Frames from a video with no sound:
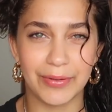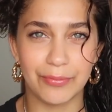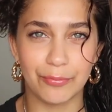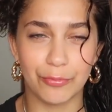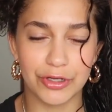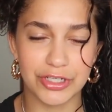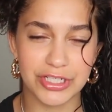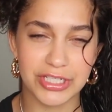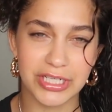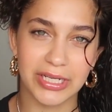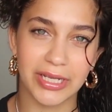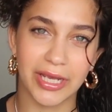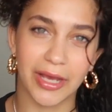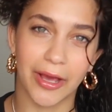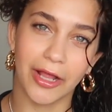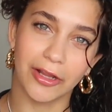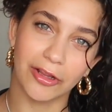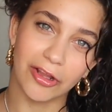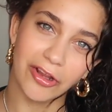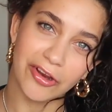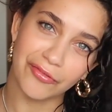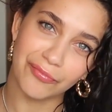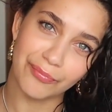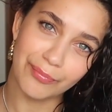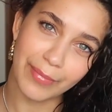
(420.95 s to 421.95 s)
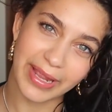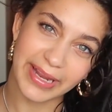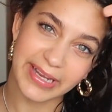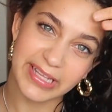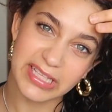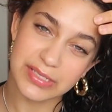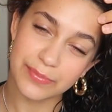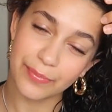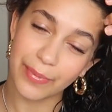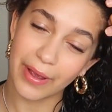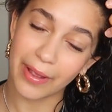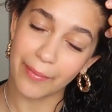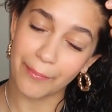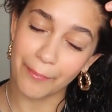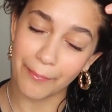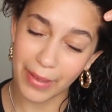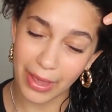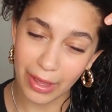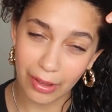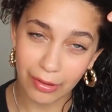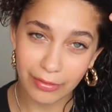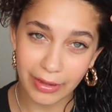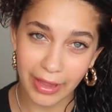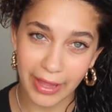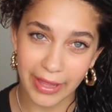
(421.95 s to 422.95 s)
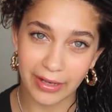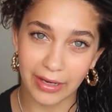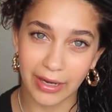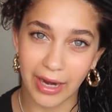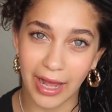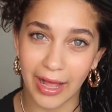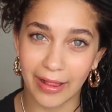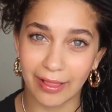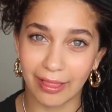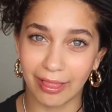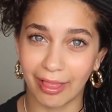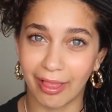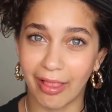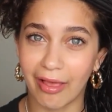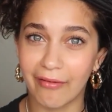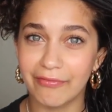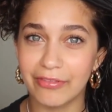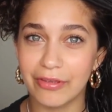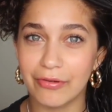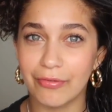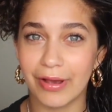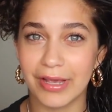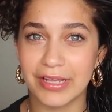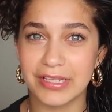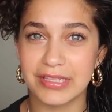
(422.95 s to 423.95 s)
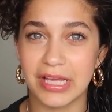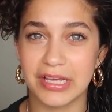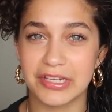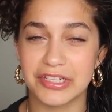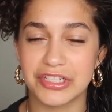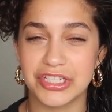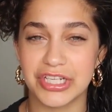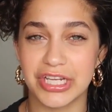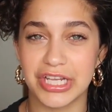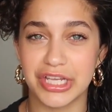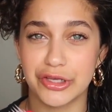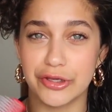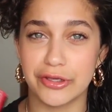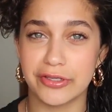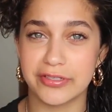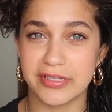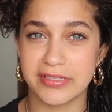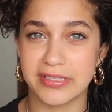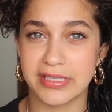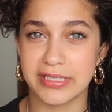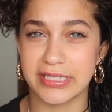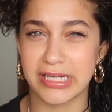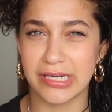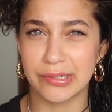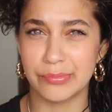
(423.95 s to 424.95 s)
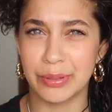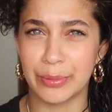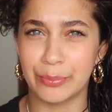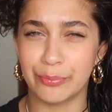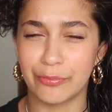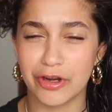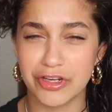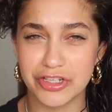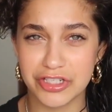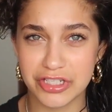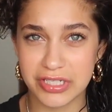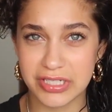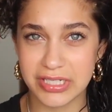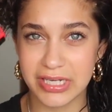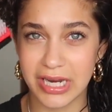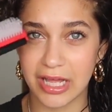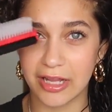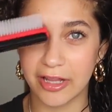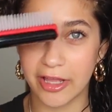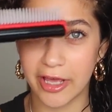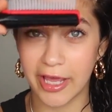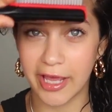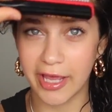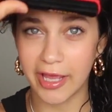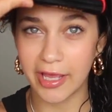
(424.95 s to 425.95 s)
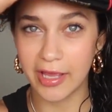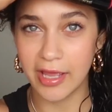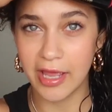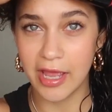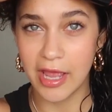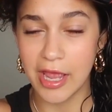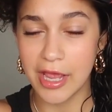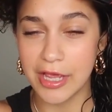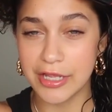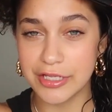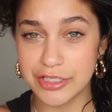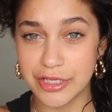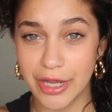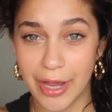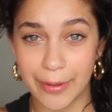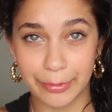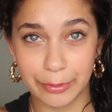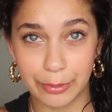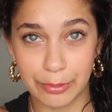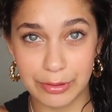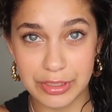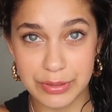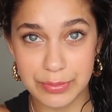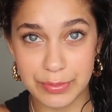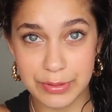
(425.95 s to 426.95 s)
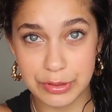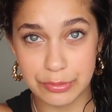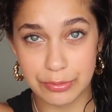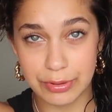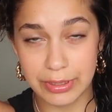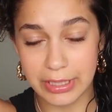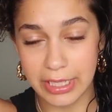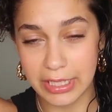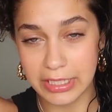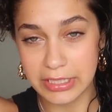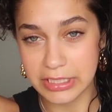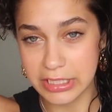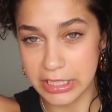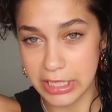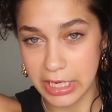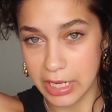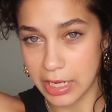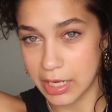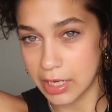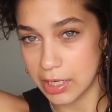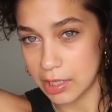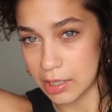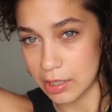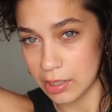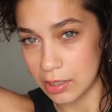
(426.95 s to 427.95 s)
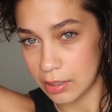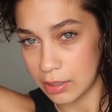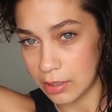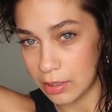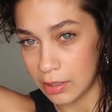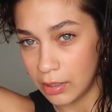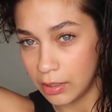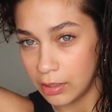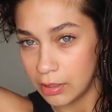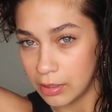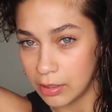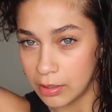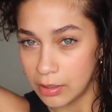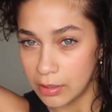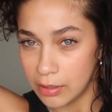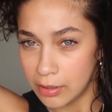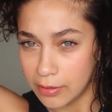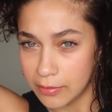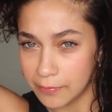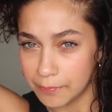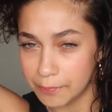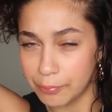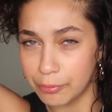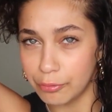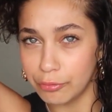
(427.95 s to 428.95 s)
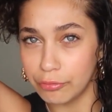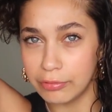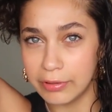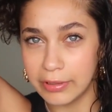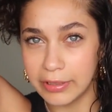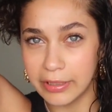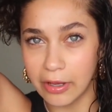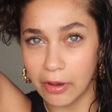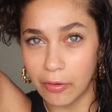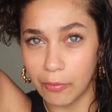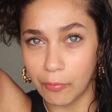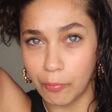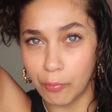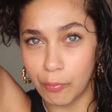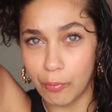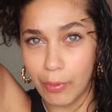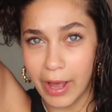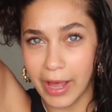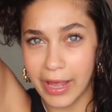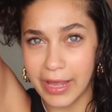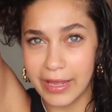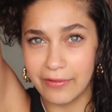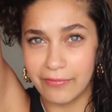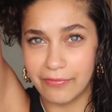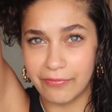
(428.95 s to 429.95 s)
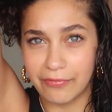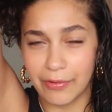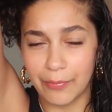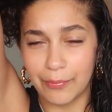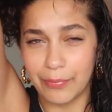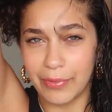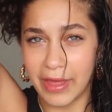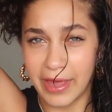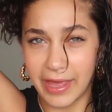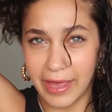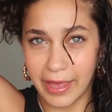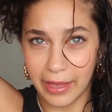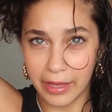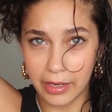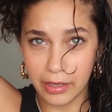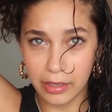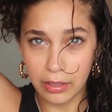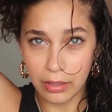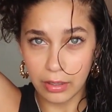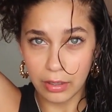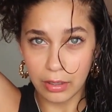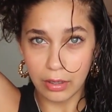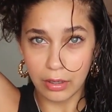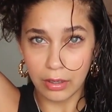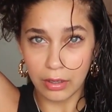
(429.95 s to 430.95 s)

been watching a lot of mains by Mel, and I love the way that she uses the Denman brush to style her hair, so I'm going to be doing that today. Pulling away from the head